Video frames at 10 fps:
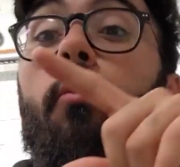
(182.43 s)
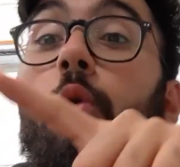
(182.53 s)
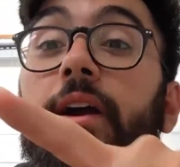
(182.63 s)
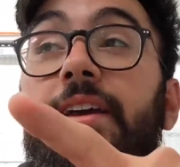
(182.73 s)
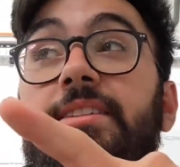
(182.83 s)
a
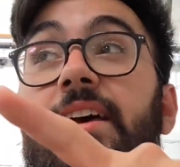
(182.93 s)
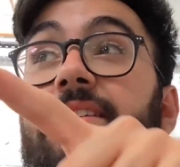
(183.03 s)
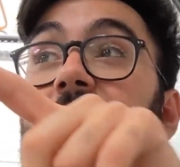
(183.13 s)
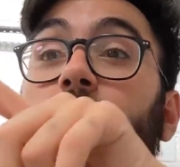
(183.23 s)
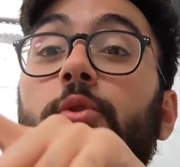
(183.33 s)
walking
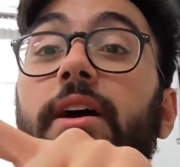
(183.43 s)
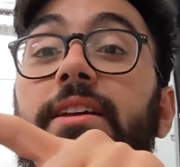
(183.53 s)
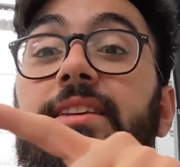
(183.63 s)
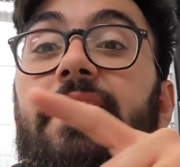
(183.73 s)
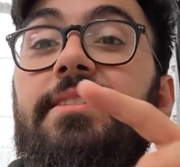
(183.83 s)
test. And a
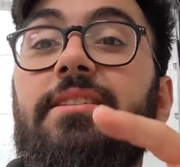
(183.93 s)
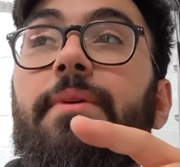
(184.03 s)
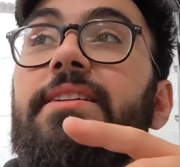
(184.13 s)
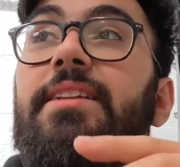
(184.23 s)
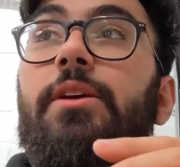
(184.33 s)
walking test is
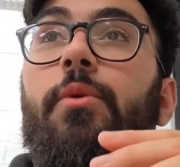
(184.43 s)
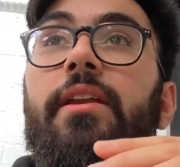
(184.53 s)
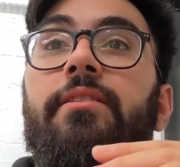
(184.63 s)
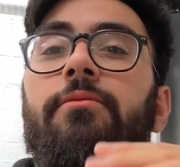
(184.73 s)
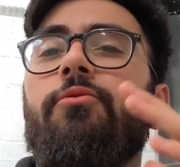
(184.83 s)
basically
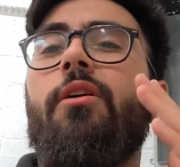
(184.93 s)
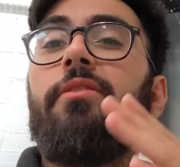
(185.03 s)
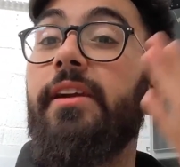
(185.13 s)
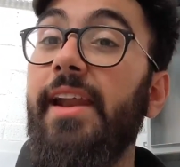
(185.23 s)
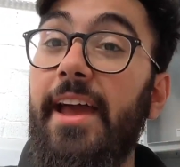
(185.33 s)
when,
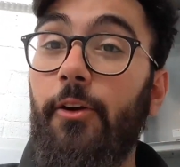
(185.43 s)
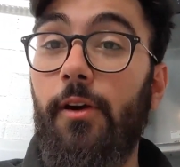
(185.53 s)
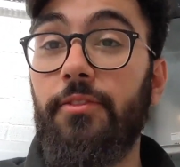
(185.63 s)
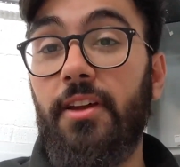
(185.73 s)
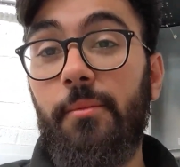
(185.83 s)
rather than an
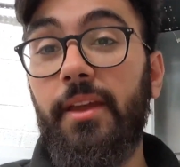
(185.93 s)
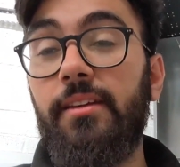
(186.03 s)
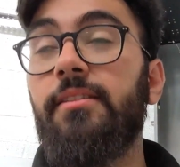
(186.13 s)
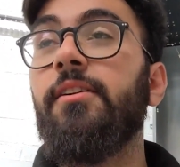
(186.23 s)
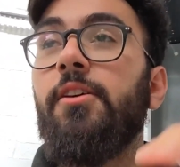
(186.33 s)
aircraft coming
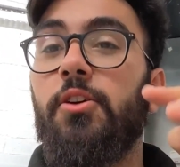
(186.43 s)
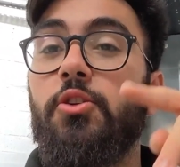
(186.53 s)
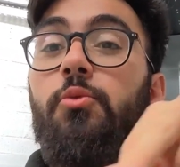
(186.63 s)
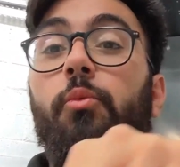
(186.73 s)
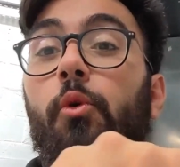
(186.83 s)
in,
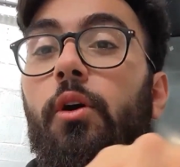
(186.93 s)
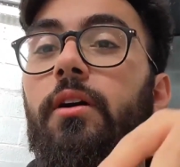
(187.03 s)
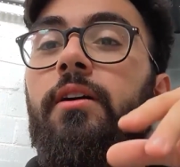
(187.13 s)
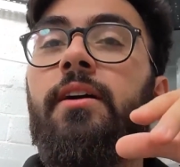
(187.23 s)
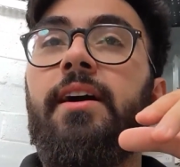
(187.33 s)
you
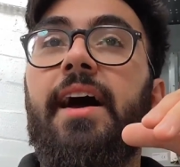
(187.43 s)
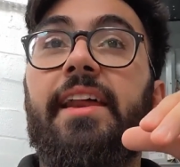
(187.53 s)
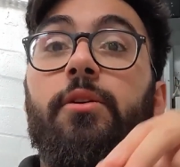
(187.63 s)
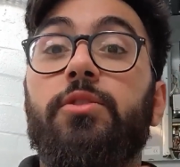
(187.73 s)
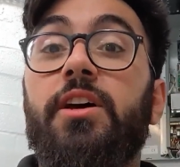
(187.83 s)
walk
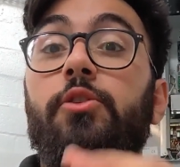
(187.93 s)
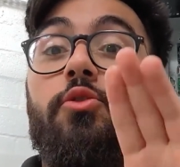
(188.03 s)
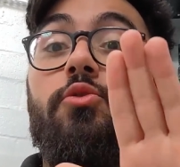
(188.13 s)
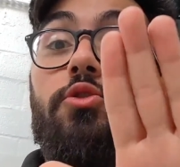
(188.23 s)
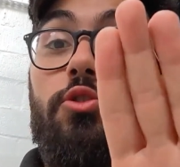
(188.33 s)
and it will tell
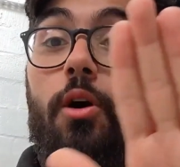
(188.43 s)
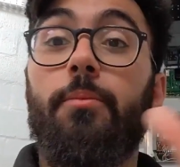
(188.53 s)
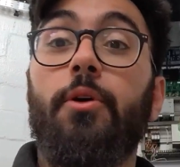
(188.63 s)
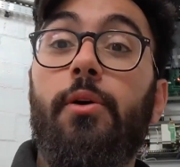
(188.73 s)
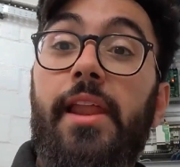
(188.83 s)
you
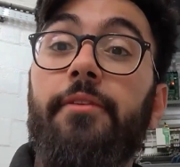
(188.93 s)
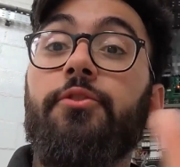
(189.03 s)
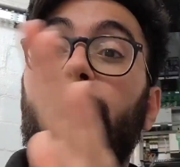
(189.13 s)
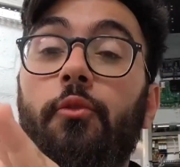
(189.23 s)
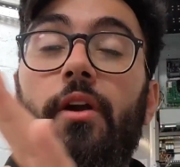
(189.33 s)
stop, go
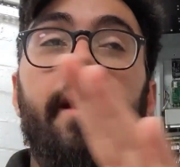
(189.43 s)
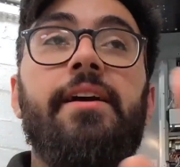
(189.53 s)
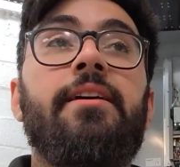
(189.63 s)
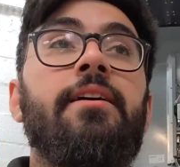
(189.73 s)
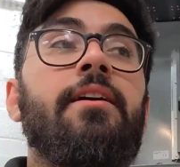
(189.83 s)
left, go right.
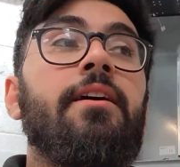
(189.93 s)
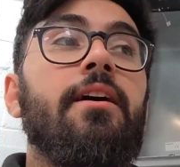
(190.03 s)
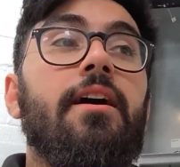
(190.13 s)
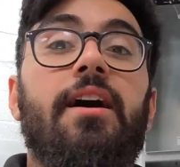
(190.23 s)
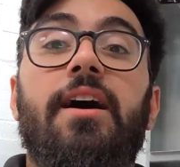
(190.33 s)

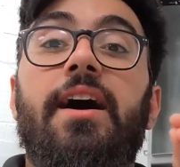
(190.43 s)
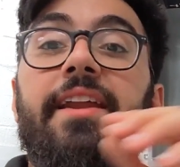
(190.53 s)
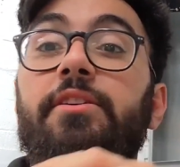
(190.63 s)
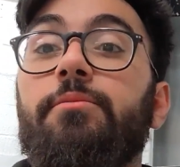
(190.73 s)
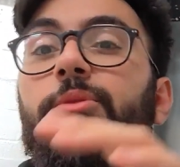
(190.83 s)
Uh,
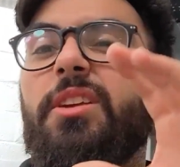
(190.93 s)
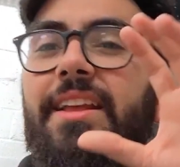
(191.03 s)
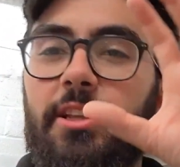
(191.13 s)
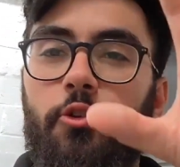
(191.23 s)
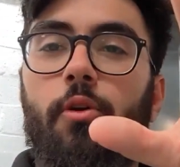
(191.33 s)
and it will
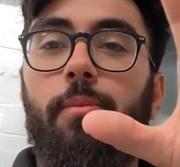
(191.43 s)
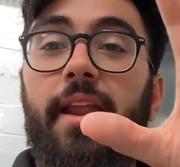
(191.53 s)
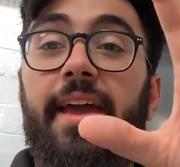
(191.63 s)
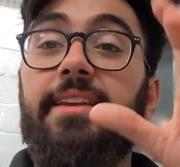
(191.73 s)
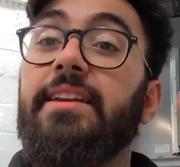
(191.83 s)
pretend you're a
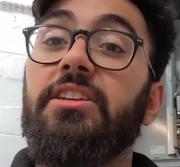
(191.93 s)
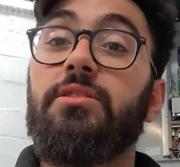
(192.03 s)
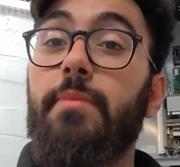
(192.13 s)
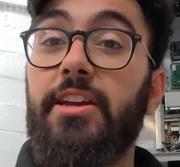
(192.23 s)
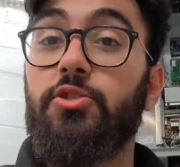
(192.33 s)
plane, and it
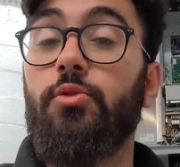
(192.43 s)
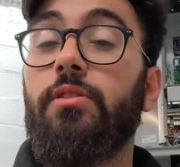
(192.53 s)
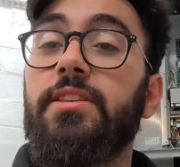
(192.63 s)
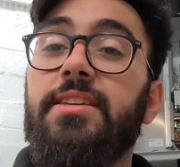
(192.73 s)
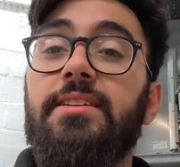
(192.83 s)
just makes sure
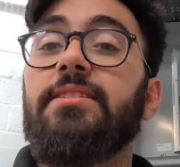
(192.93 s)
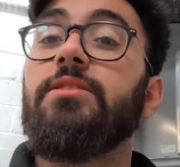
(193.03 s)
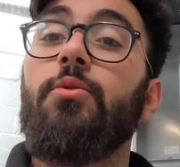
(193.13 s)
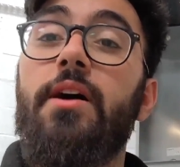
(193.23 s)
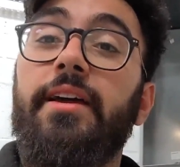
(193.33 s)
that the sensors
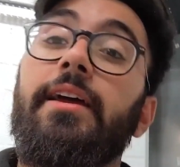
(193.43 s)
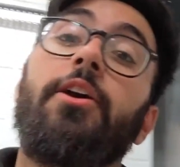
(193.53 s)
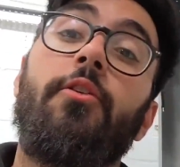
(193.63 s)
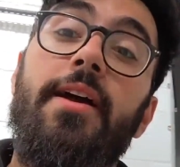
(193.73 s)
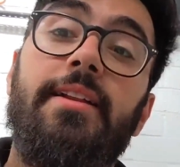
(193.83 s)
are working
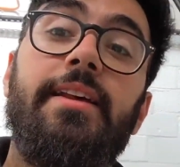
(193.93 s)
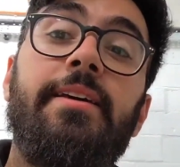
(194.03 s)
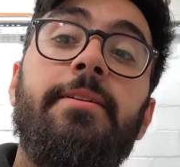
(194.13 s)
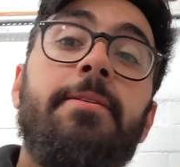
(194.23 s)
correctly.